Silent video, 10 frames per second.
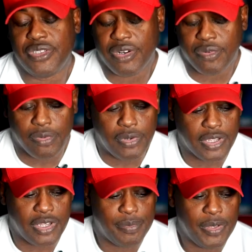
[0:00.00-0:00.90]
They're
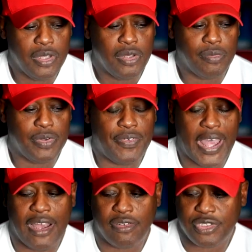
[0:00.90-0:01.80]
growing up
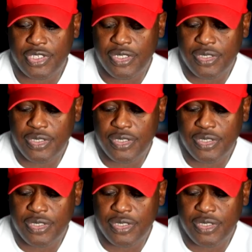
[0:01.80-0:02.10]
without